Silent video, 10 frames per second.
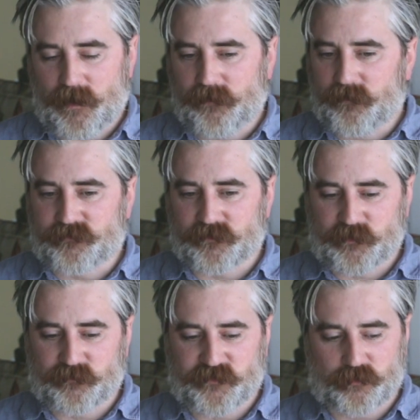And it's just
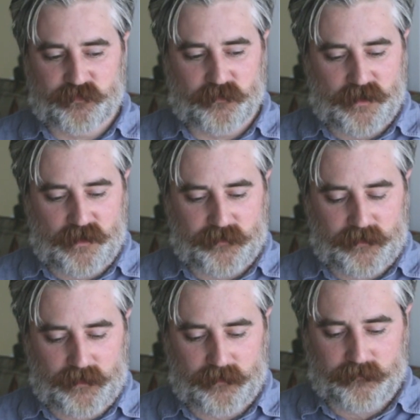become so much more
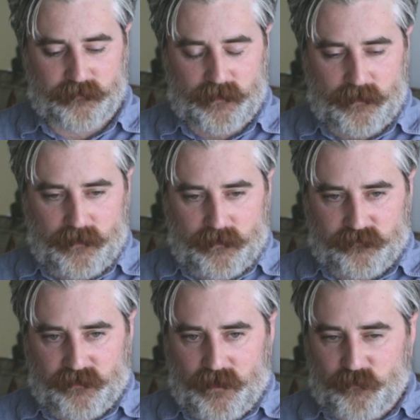complicated.
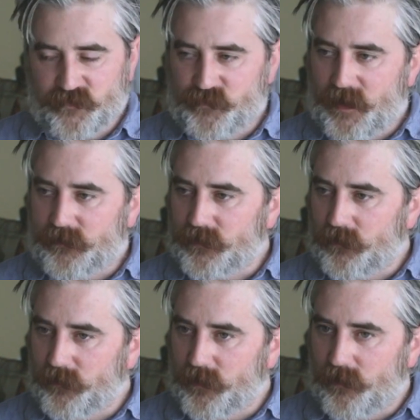There's a lot more spending
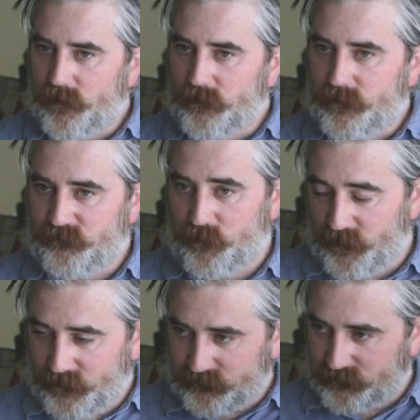going on if you
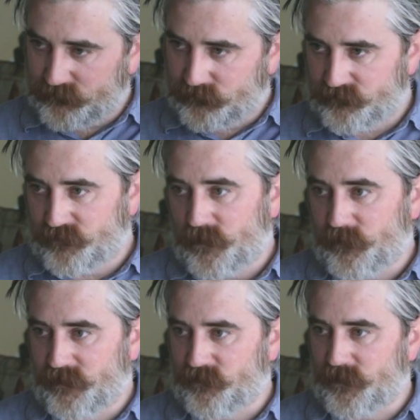want to hit the
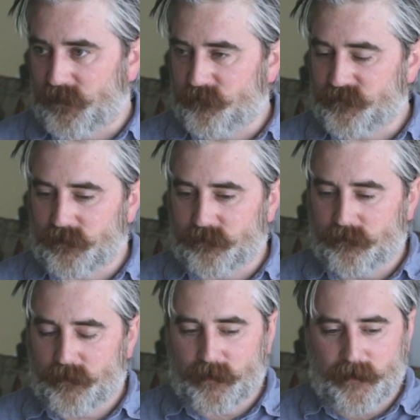top level on Amazon.